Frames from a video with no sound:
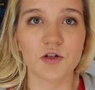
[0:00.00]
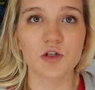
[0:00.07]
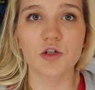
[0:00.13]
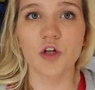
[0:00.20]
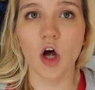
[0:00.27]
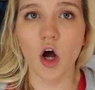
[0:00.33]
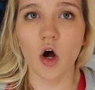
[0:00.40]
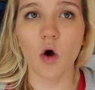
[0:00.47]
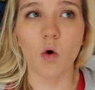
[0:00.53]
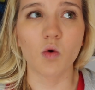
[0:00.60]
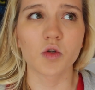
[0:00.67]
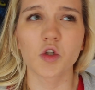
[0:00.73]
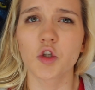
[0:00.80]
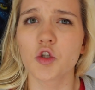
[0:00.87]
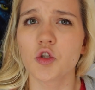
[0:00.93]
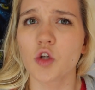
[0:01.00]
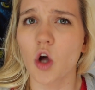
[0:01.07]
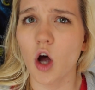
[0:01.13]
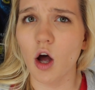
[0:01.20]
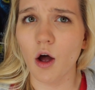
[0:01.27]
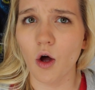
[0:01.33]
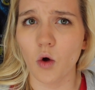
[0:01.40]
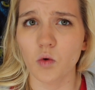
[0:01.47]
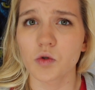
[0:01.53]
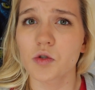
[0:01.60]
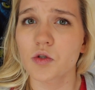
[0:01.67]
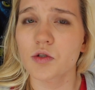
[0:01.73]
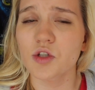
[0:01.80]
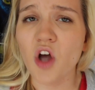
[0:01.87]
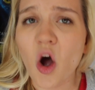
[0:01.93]
so
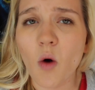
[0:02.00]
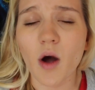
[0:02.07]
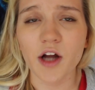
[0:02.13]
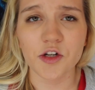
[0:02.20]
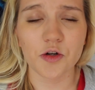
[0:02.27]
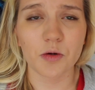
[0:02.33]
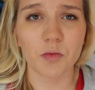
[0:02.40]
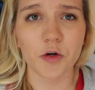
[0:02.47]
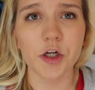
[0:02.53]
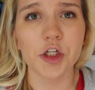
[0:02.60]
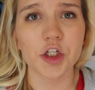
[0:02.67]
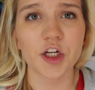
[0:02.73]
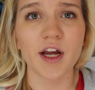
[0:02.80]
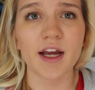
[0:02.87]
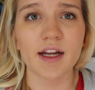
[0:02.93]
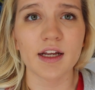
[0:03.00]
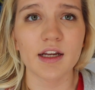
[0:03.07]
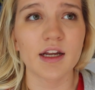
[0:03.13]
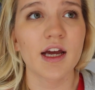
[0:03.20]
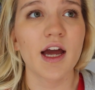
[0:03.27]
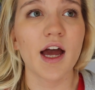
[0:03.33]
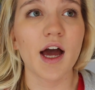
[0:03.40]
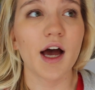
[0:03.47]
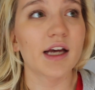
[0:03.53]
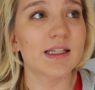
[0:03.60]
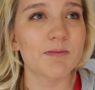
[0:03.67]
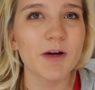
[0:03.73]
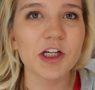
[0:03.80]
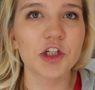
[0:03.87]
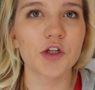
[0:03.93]
underappreciated,
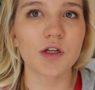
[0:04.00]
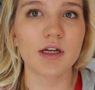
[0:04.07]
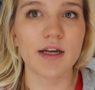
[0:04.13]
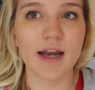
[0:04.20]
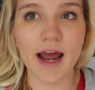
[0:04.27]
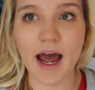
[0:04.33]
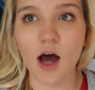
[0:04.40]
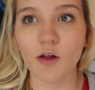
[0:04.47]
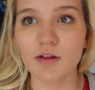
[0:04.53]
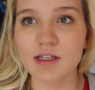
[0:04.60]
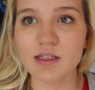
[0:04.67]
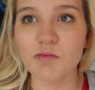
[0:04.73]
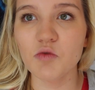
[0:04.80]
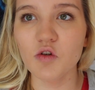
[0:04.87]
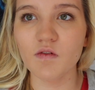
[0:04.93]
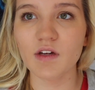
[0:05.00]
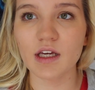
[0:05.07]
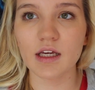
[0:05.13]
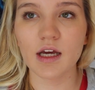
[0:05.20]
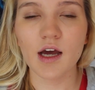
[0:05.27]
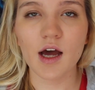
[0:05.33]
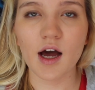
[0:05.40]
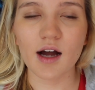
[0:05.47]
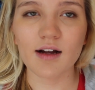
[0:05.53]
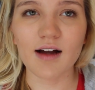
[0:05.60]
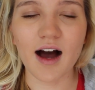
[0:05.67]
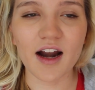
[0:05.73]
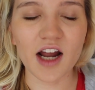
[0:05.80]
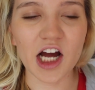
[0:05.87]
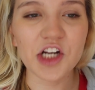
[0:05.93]
especially now. This movie
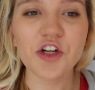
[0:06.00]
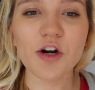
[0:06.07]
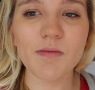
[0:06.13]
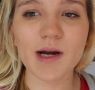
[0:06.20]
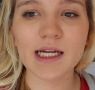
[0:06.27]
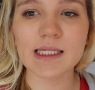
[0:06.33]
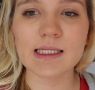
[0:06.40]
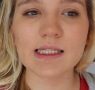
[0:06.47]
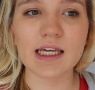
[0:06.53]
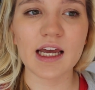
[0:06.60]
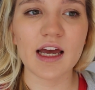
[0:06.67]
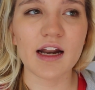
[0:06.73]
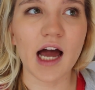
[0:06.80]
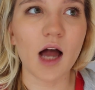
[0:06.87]
got under my skin.